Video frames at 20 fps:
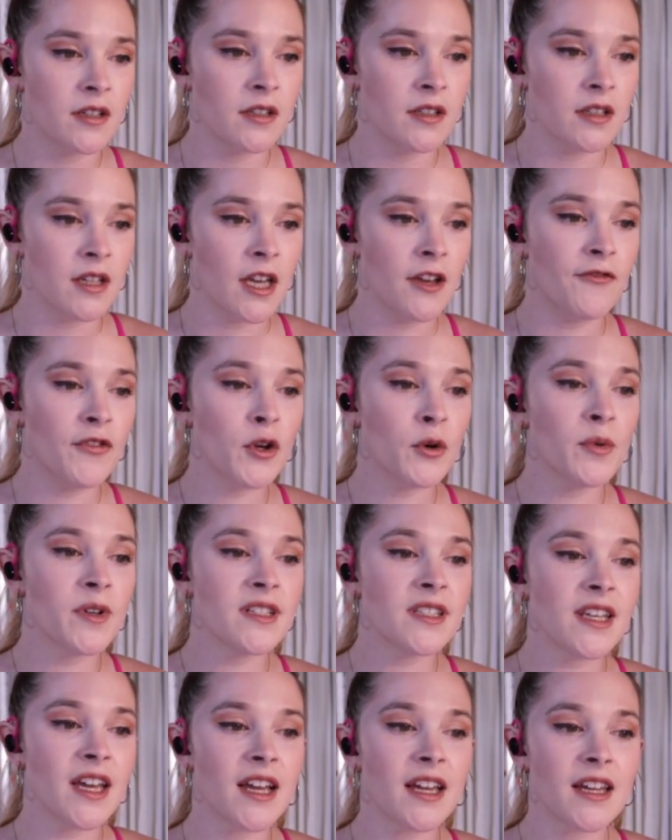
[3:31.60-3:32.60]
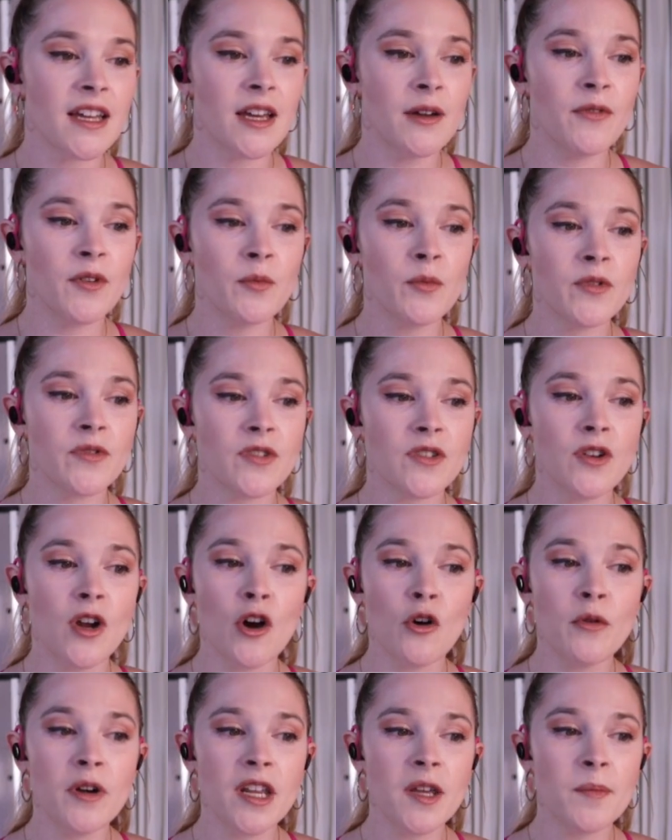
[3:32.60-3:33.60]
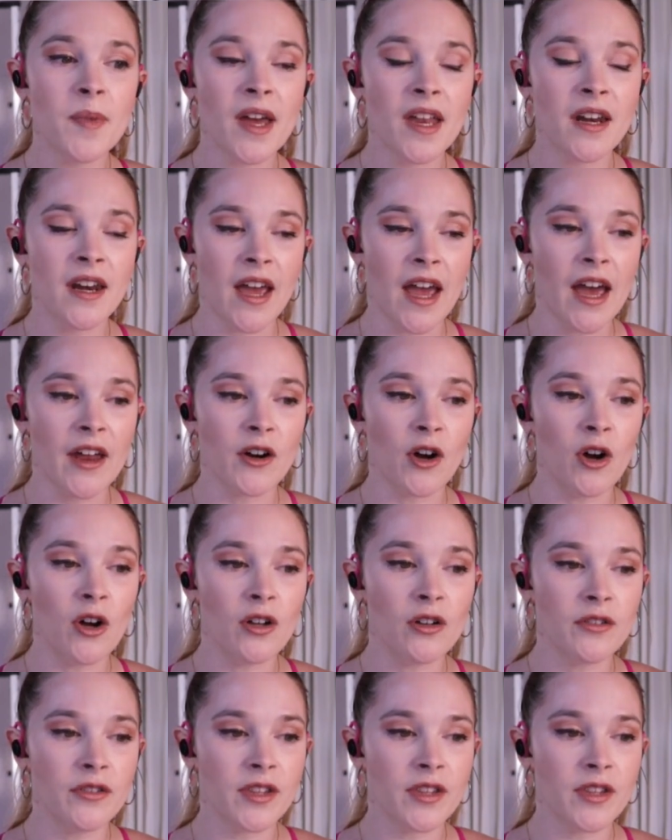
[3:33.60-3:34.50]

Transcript: If it was no knee bend at all,